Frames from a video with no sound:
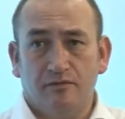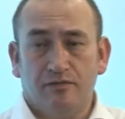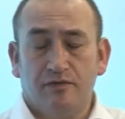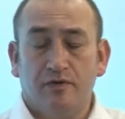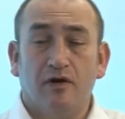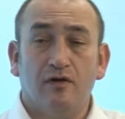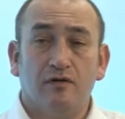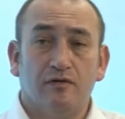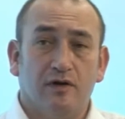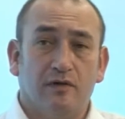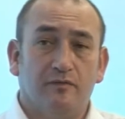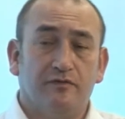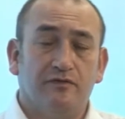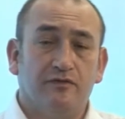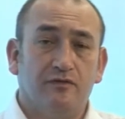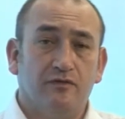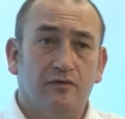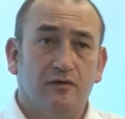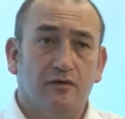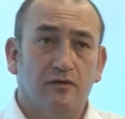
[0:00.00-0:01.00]
program
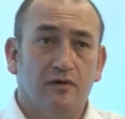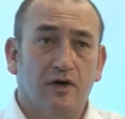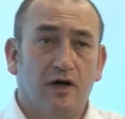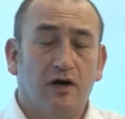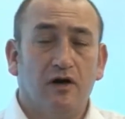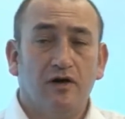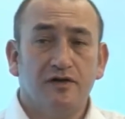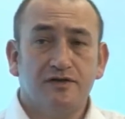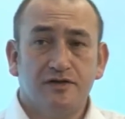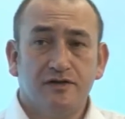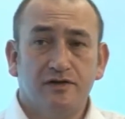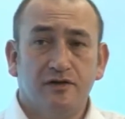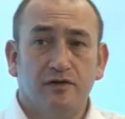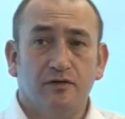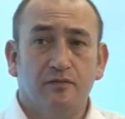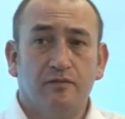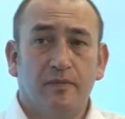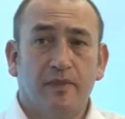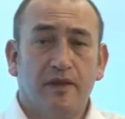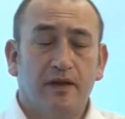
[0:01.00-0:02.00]
for
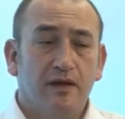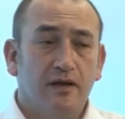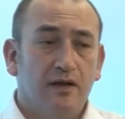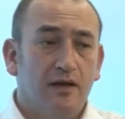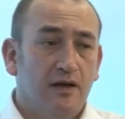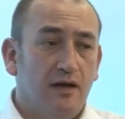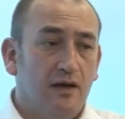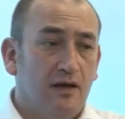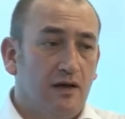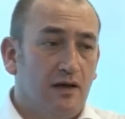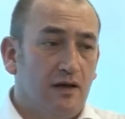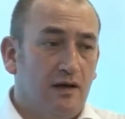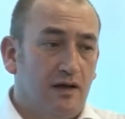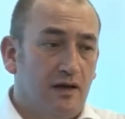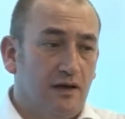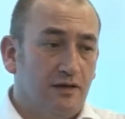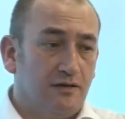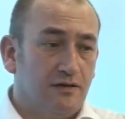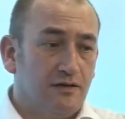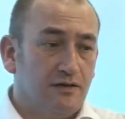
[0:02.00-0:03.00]
R2.
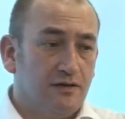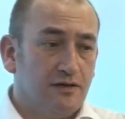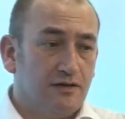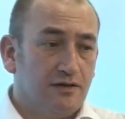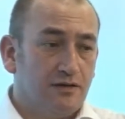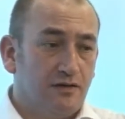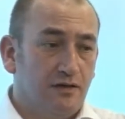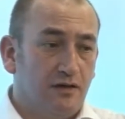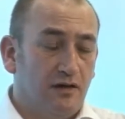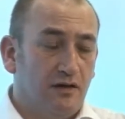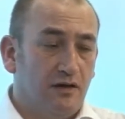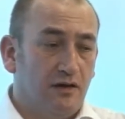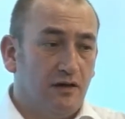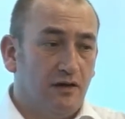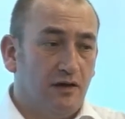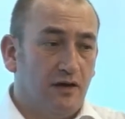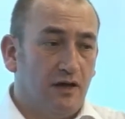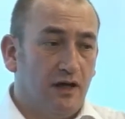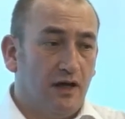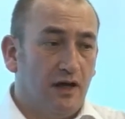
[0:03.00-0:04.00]
And
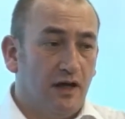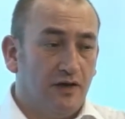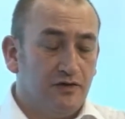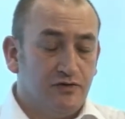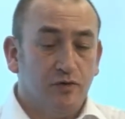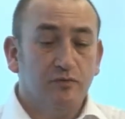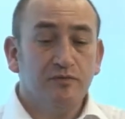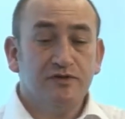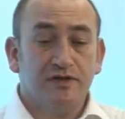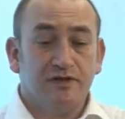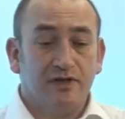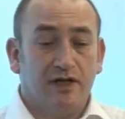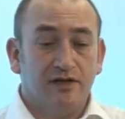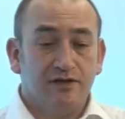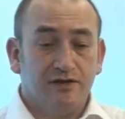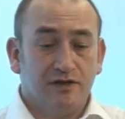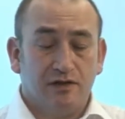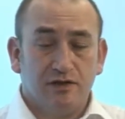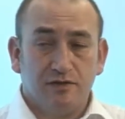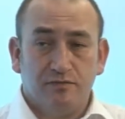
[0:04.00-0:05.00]
I jumped at that
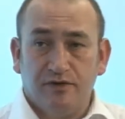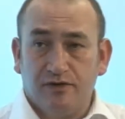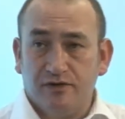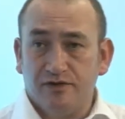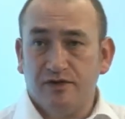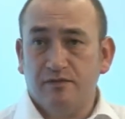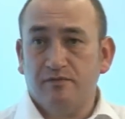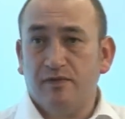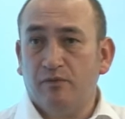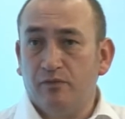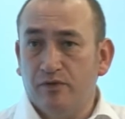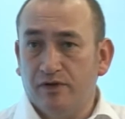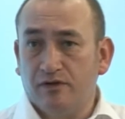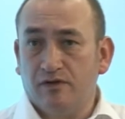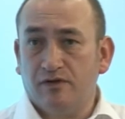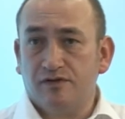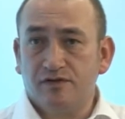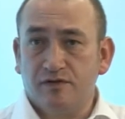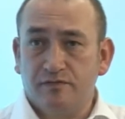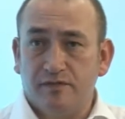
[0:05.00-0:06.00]
chance because it meant we
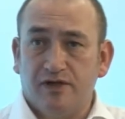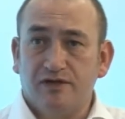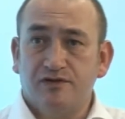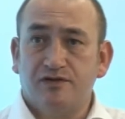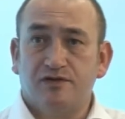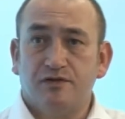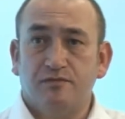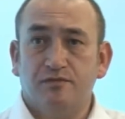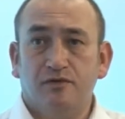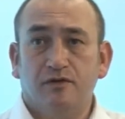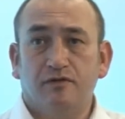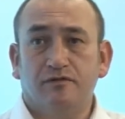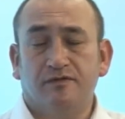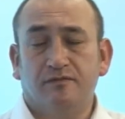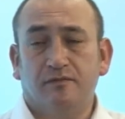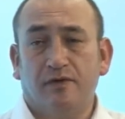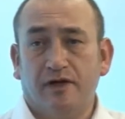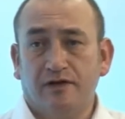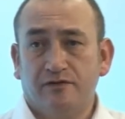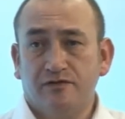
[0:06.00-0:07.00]
got some extra support
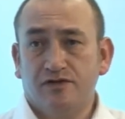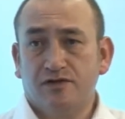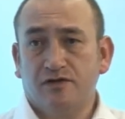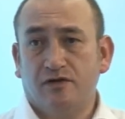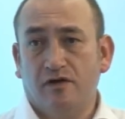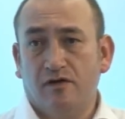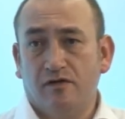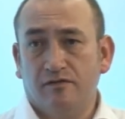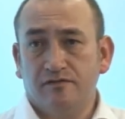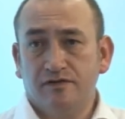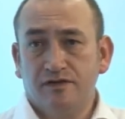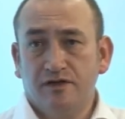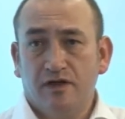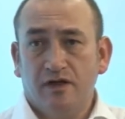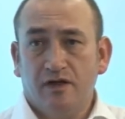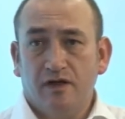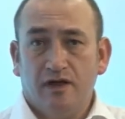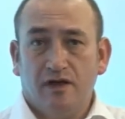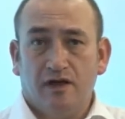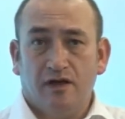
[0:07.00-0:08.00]
from Microsoft.
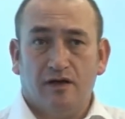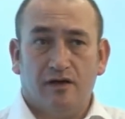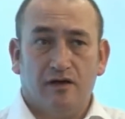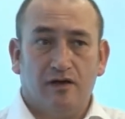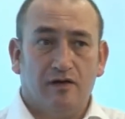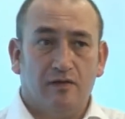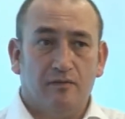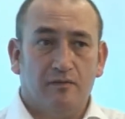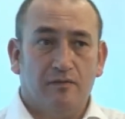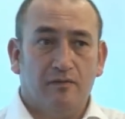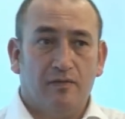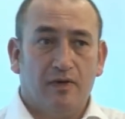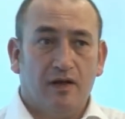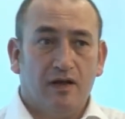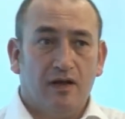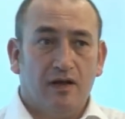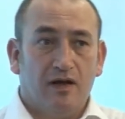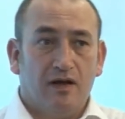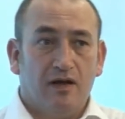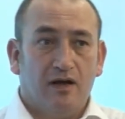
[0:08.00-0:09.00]

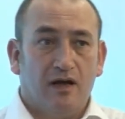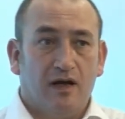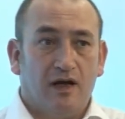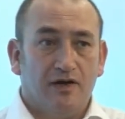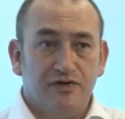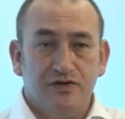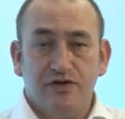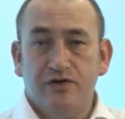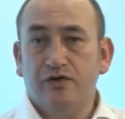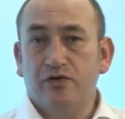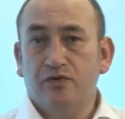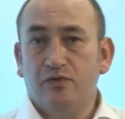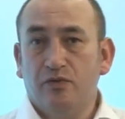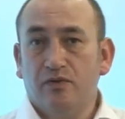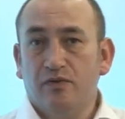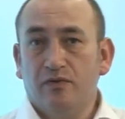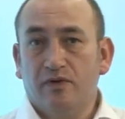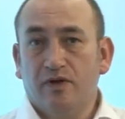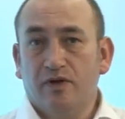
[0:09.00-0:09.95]
I knew